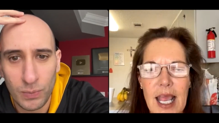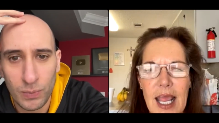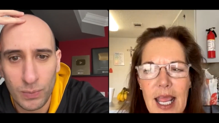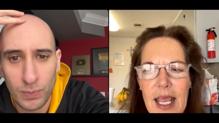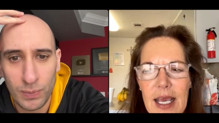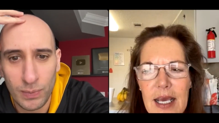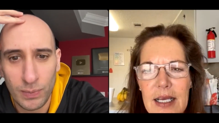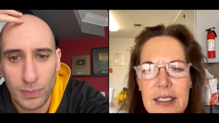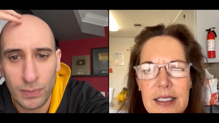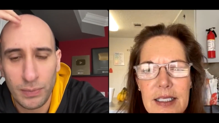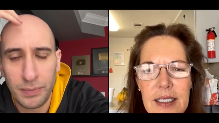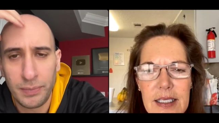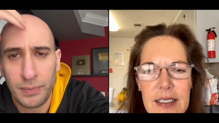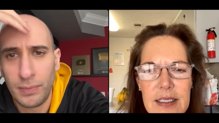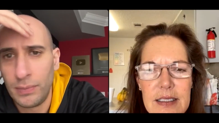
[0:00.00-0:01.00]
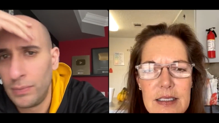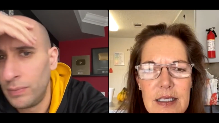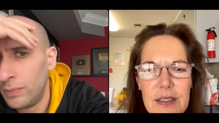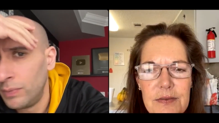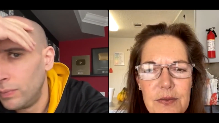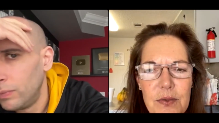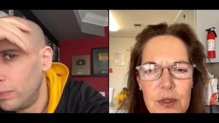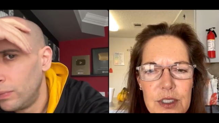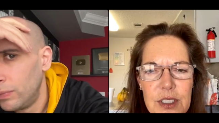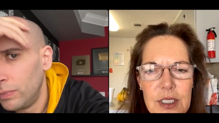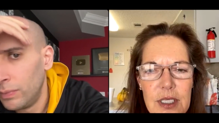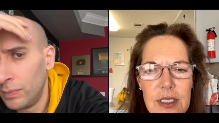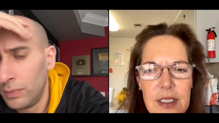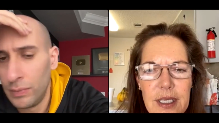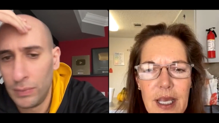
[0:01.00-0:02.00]
Speaker 1: and kids
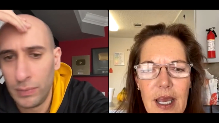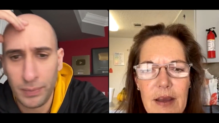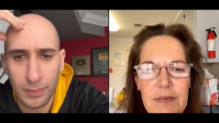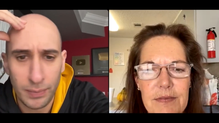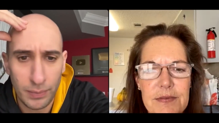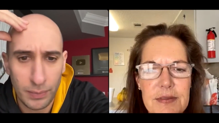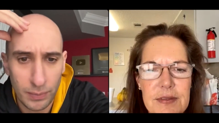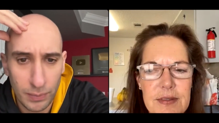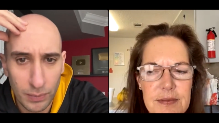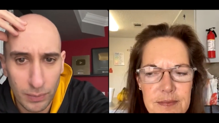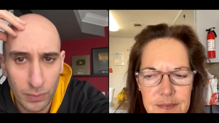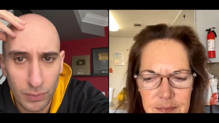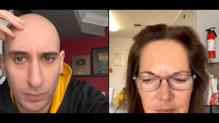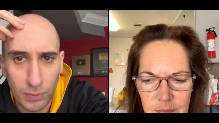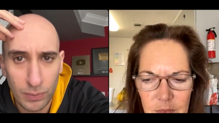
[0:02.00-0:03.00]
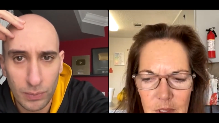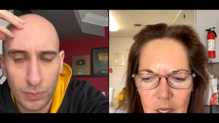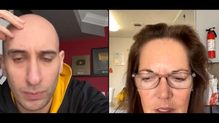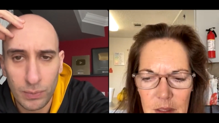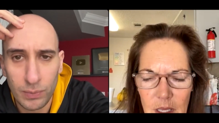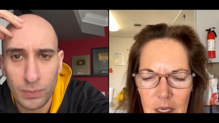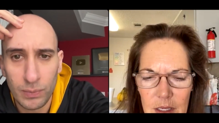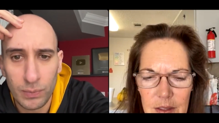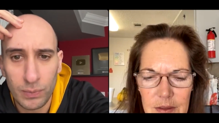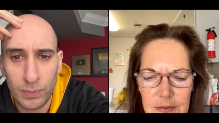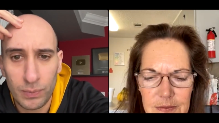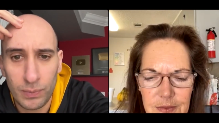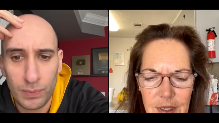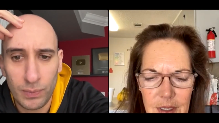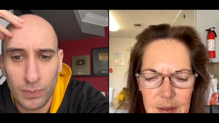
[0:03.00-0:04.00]
unfortunately have a lot
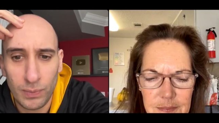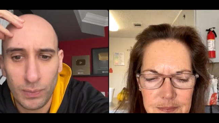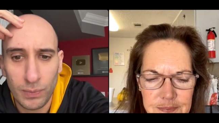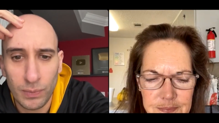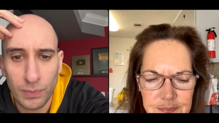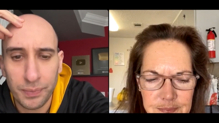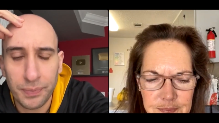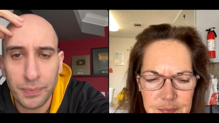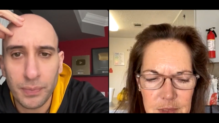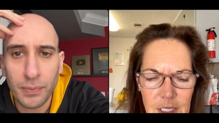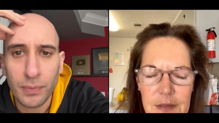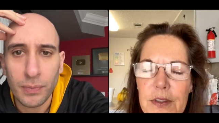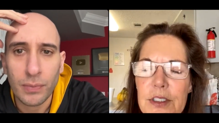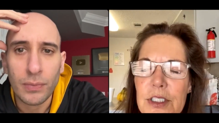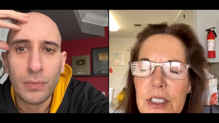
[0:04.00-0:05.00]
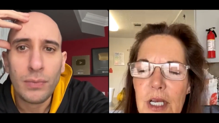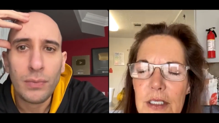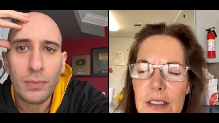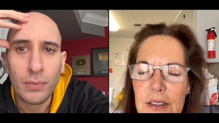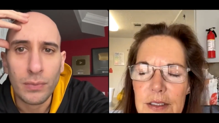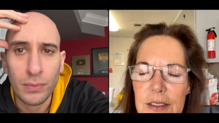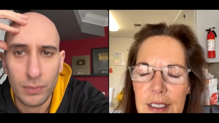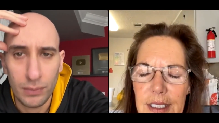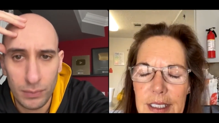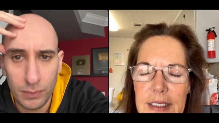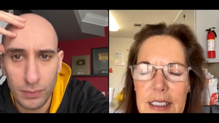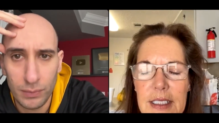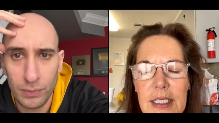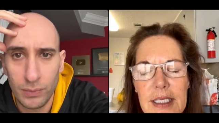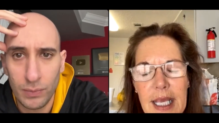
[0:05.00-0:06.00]
of um, adverse childhood
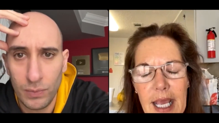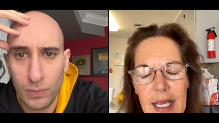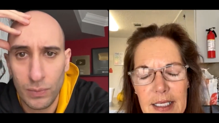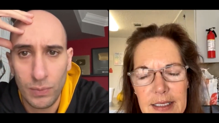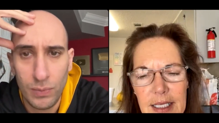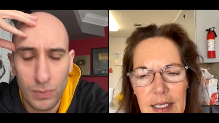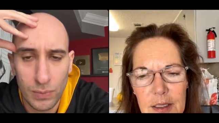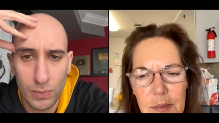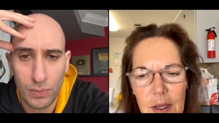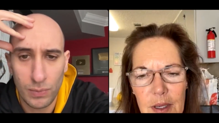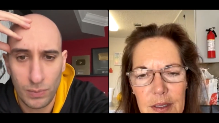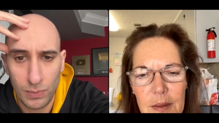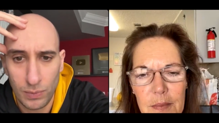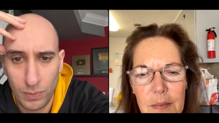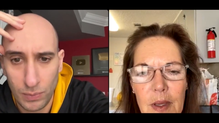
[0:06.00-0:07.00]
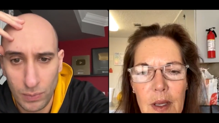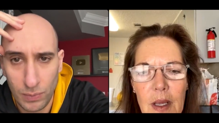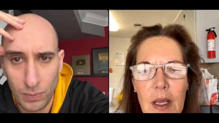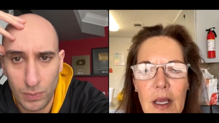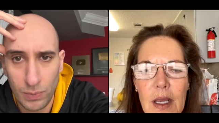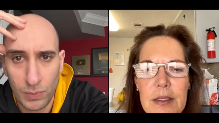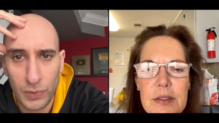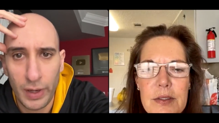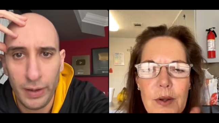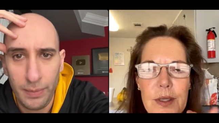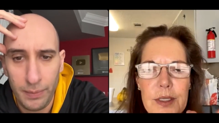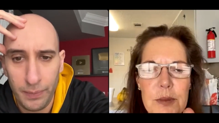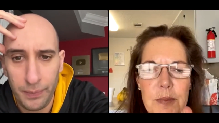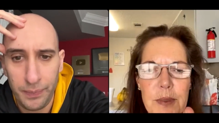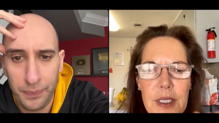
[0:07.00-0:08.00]
things, and then they act out upon them. And so
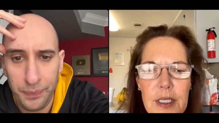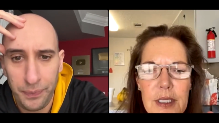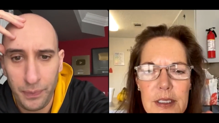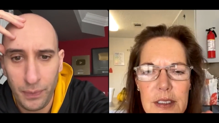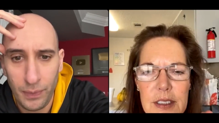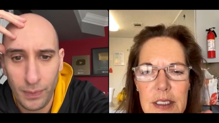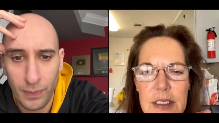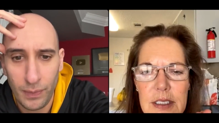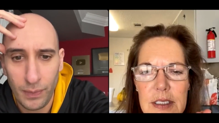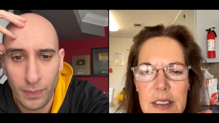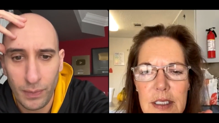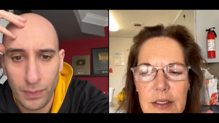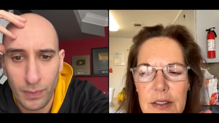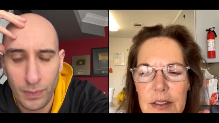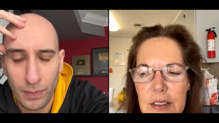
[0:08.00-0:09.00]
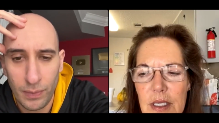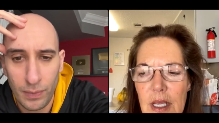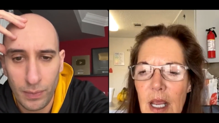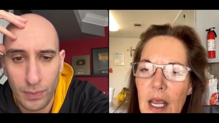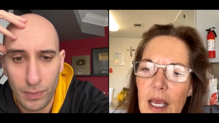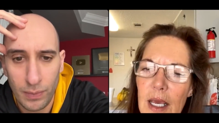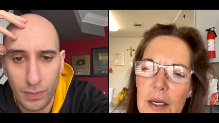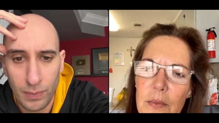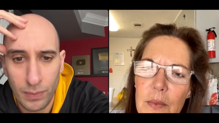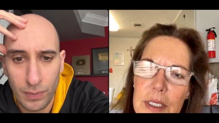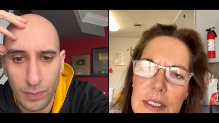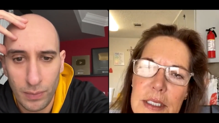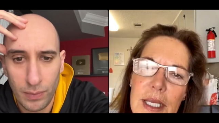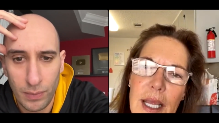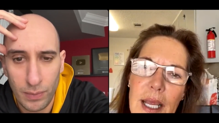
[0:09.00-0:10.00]
I speak at detention centers, and I
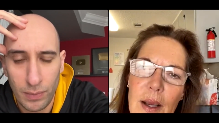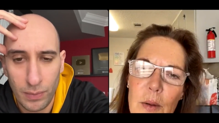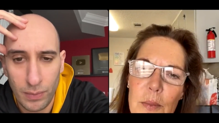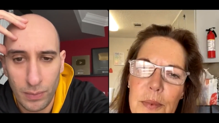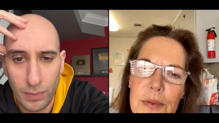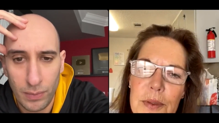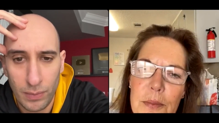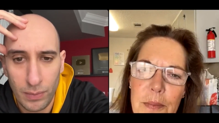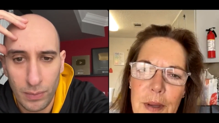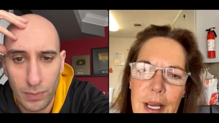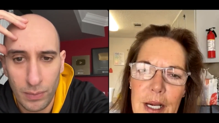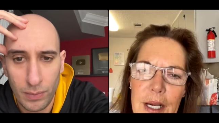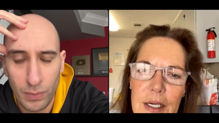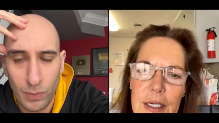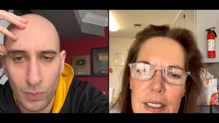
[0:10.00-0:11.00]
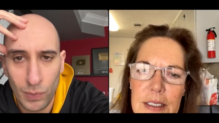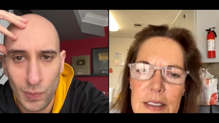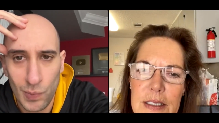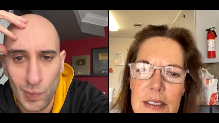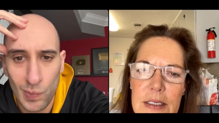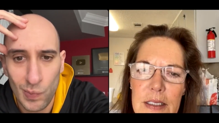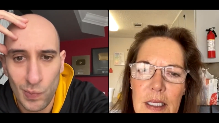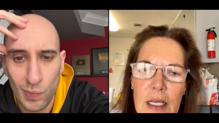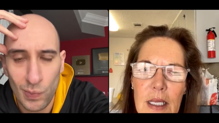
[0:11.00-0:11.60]
want to help the parents